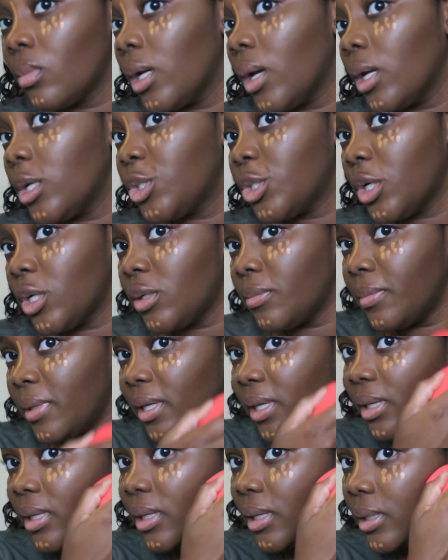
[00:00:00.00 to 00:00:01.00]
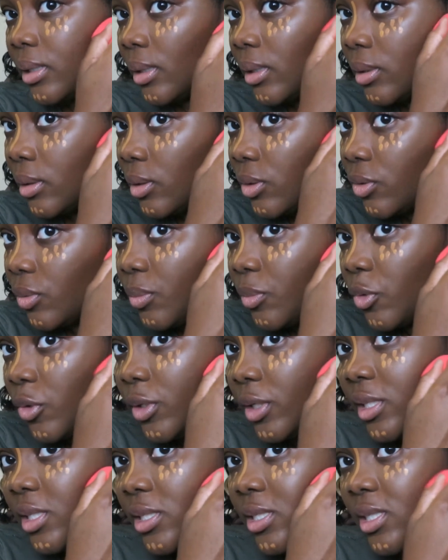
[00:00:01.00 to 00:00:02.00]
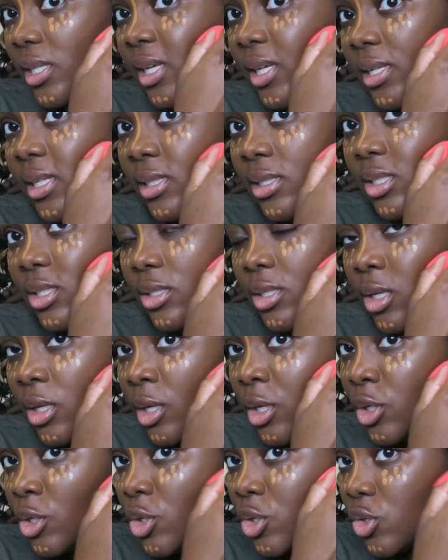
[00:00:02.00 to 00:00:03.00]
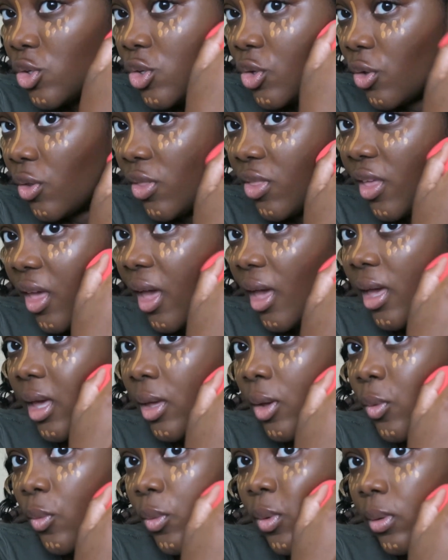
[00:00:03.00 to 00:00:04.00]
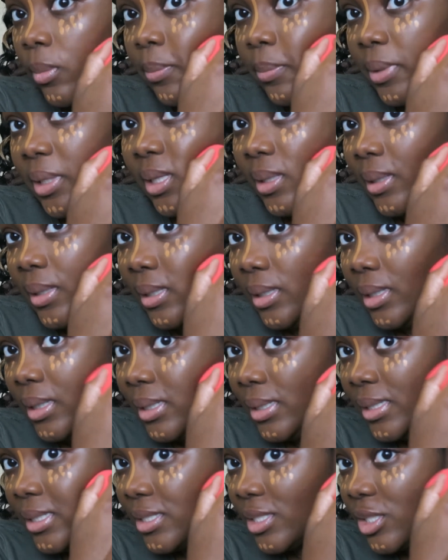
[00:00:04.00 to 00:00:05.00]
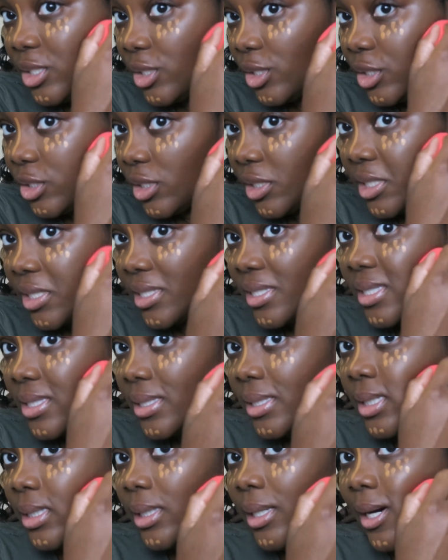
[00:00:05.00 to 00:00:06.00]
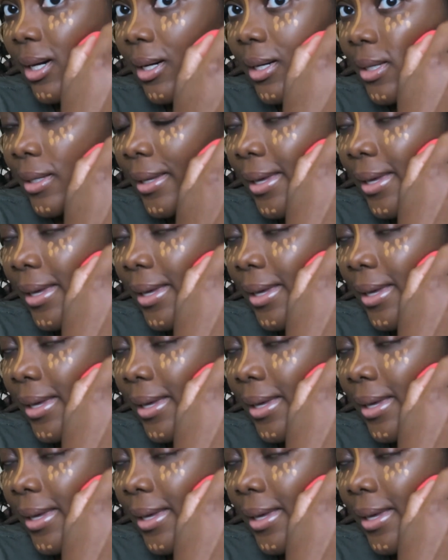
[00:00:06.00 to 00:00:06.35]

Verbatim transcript: I tried to make it a little more intense so that it would be easier to see on